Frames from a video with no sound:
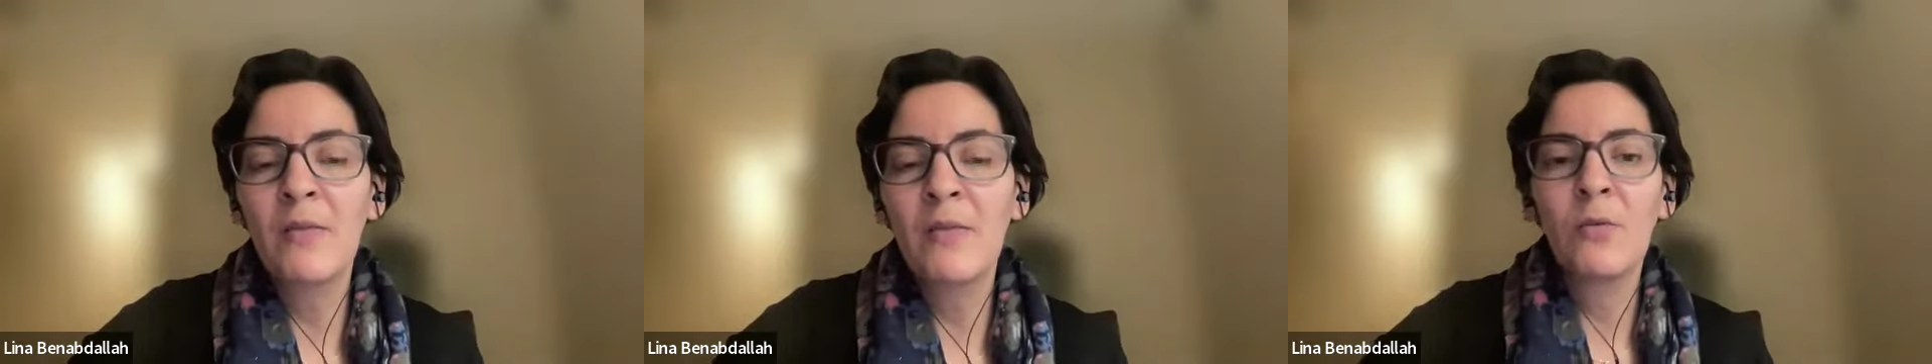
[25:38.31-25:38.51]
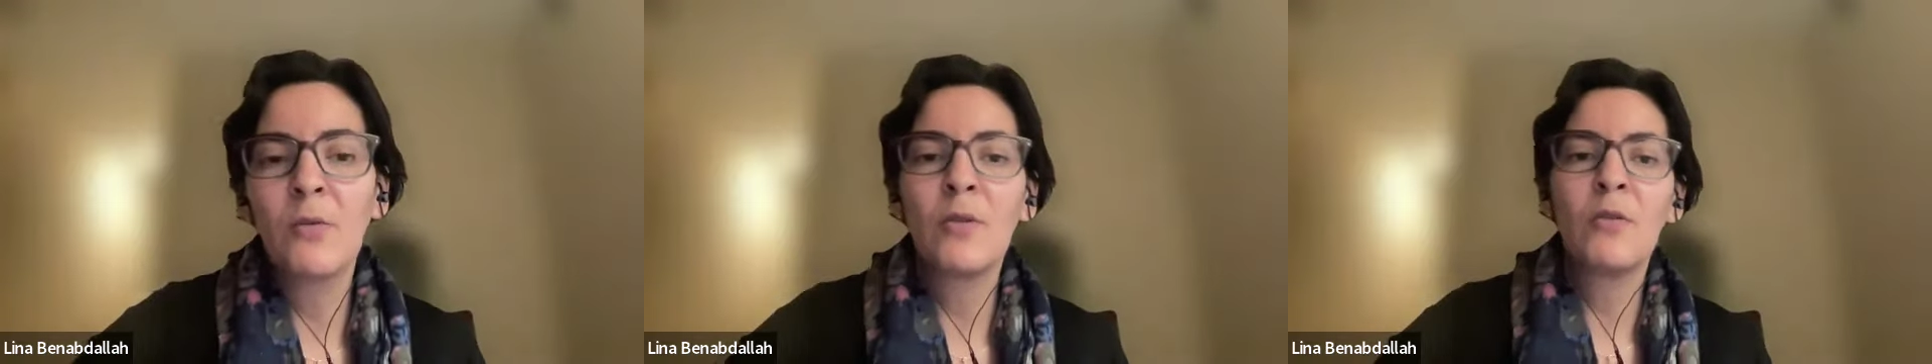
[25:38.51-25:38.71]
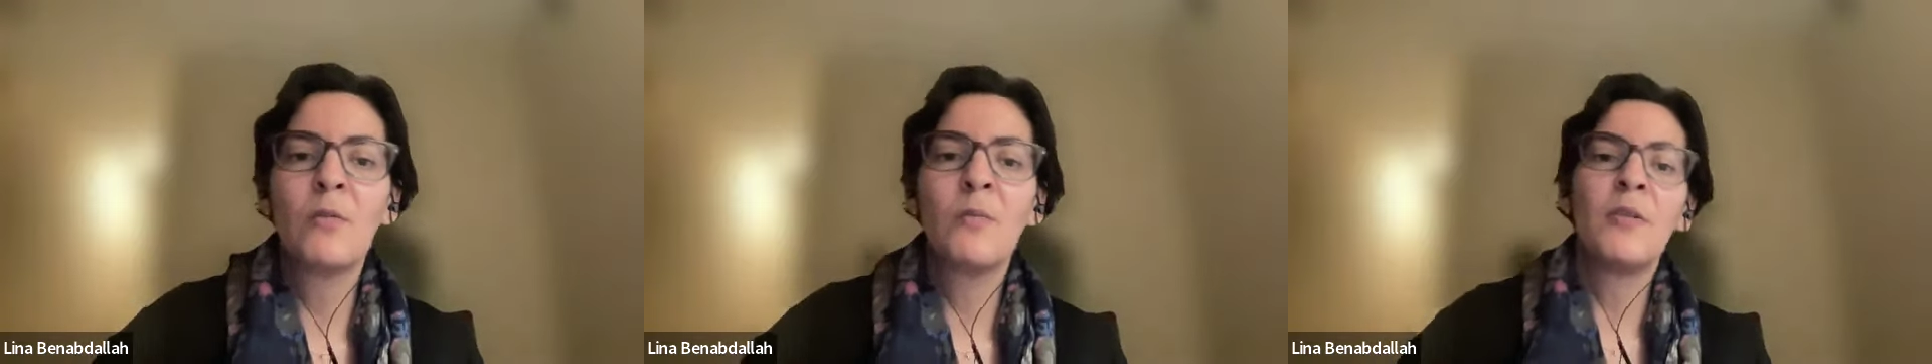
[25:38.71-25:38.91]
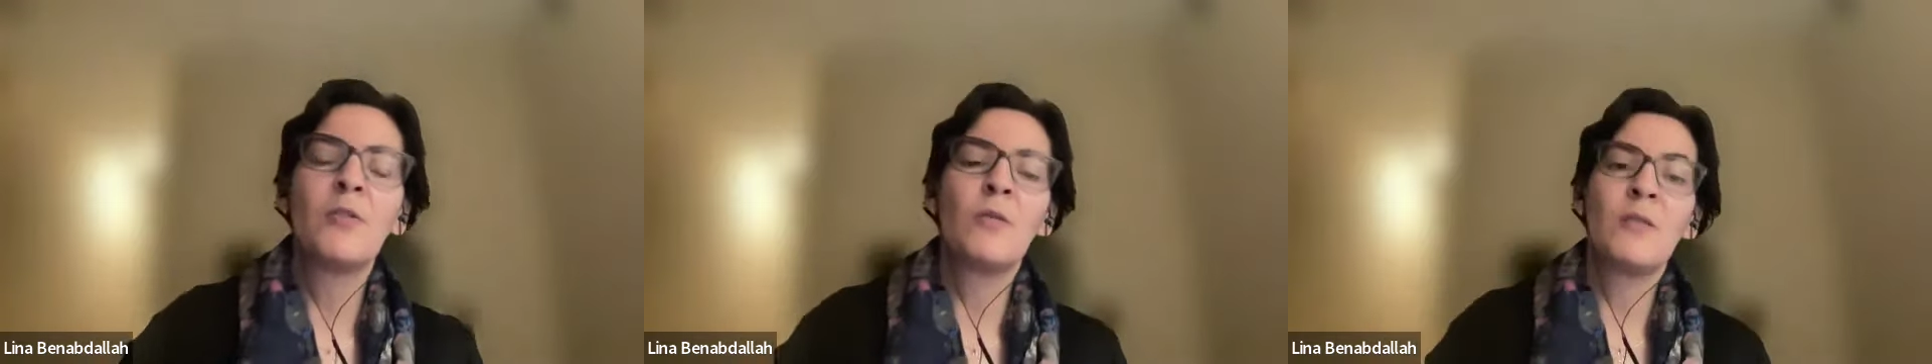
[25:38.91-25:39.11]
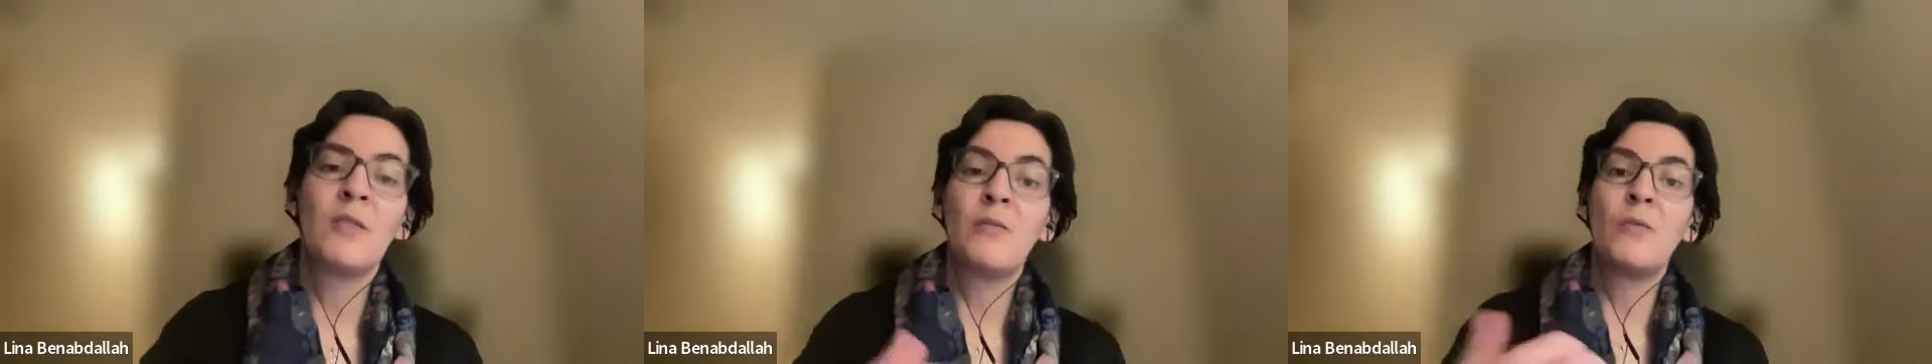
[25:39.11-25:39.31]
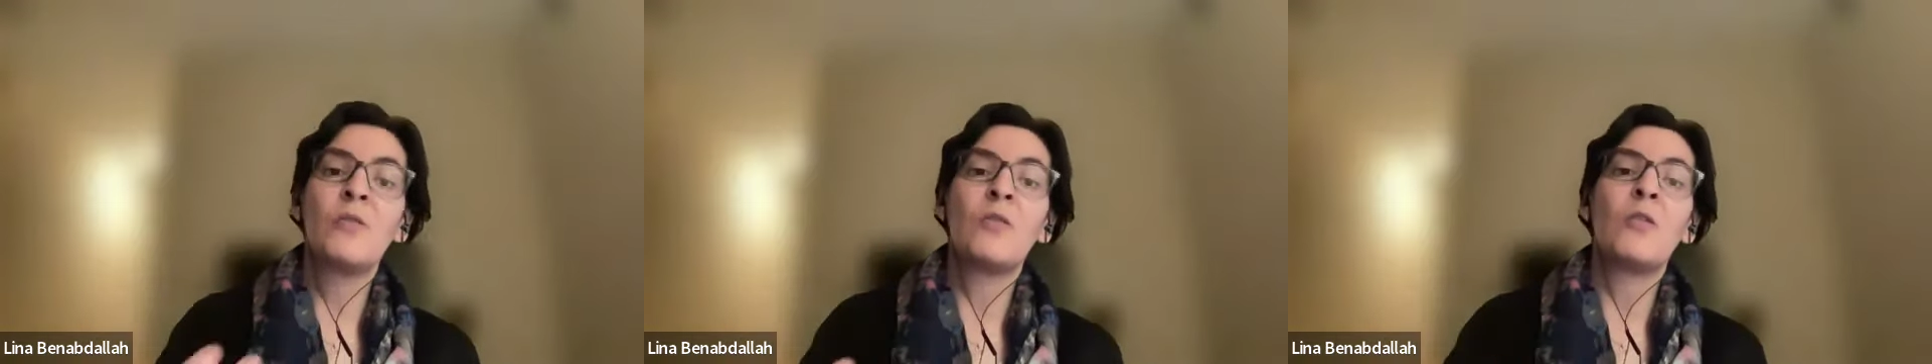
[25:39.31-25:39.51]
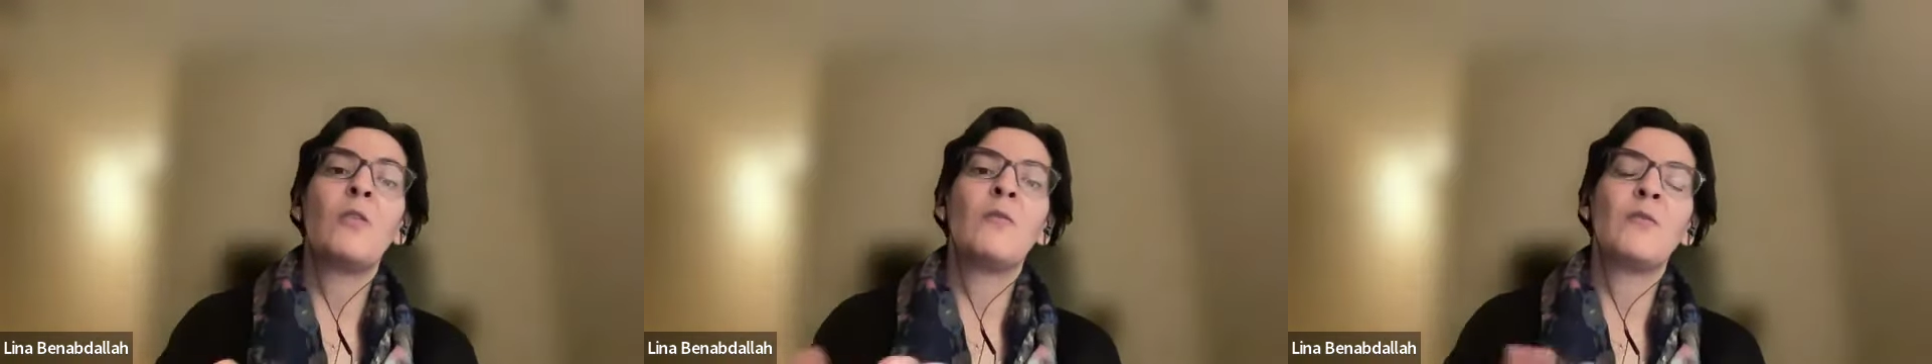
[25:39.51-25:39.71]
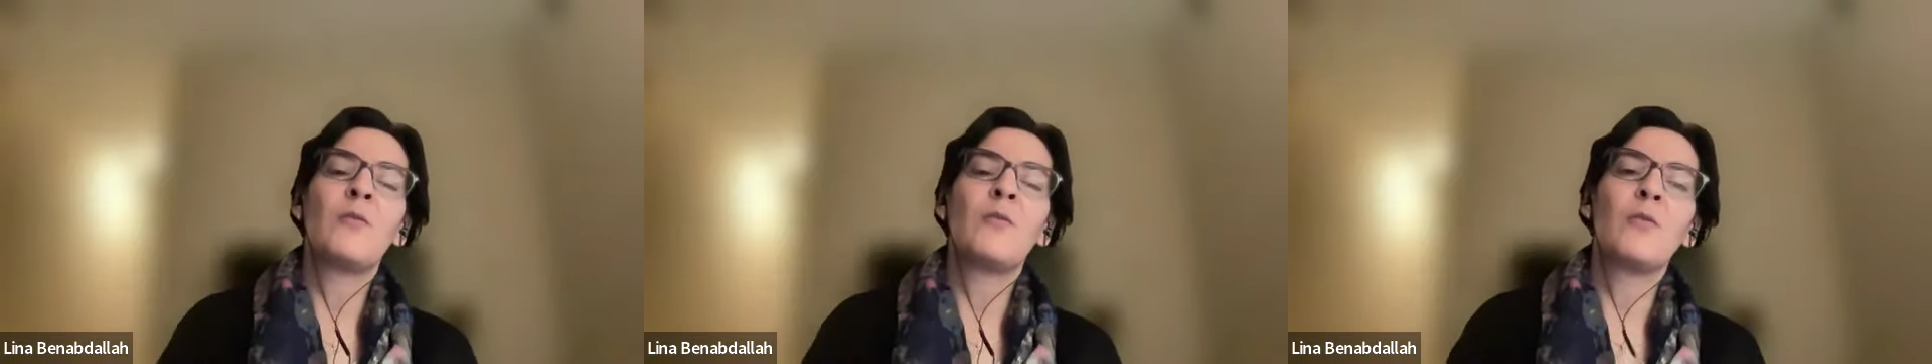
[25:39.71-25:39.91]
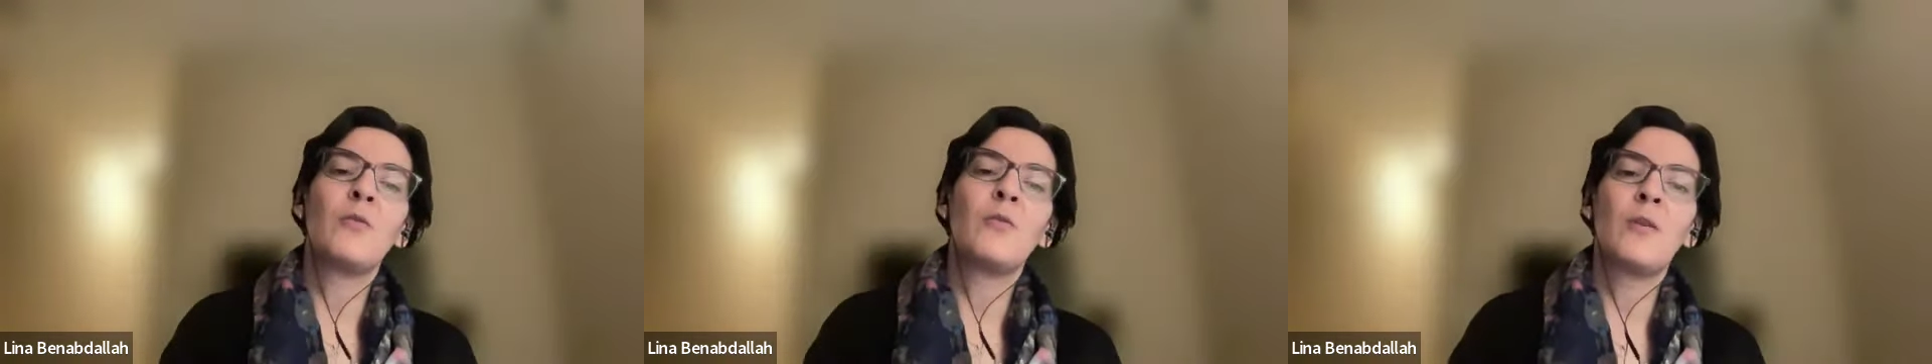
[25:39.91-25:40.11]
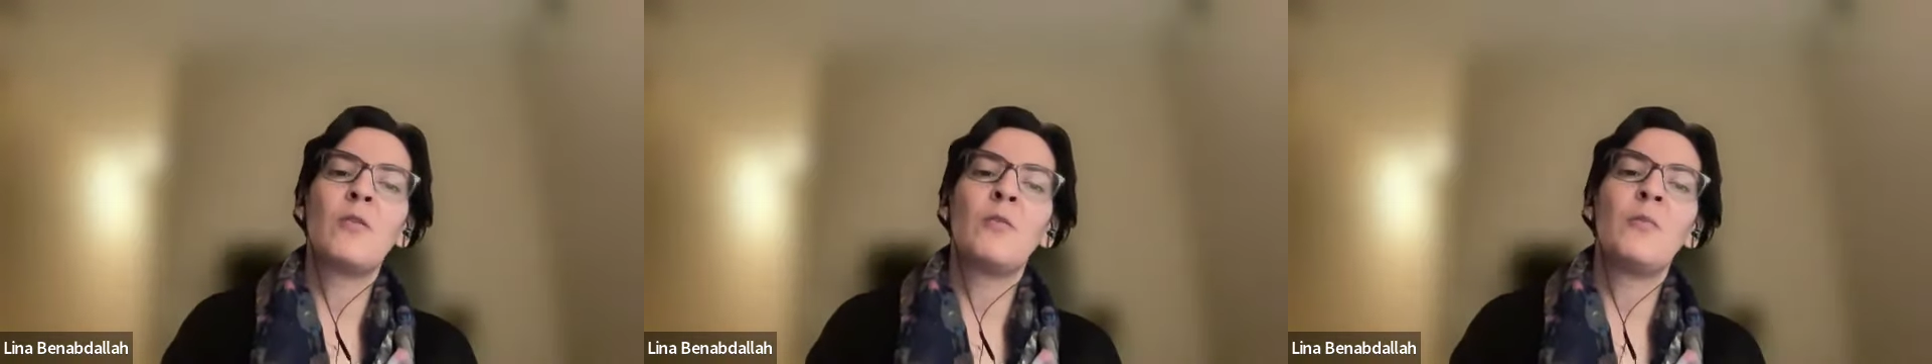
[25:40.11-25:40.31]
of critical minerals and reserves for
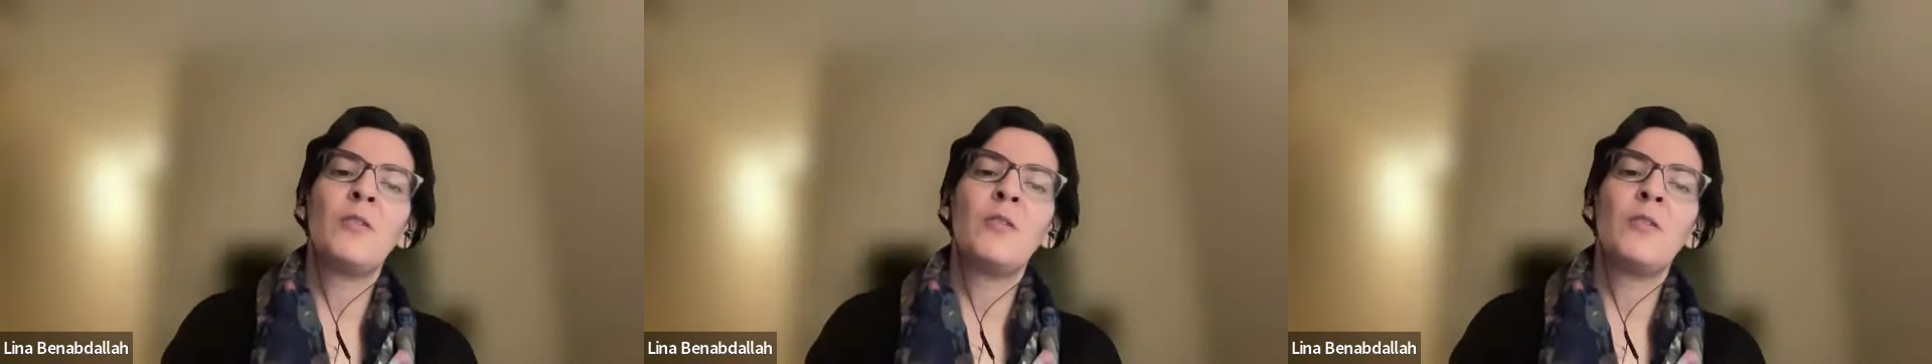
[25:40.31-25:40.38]
critical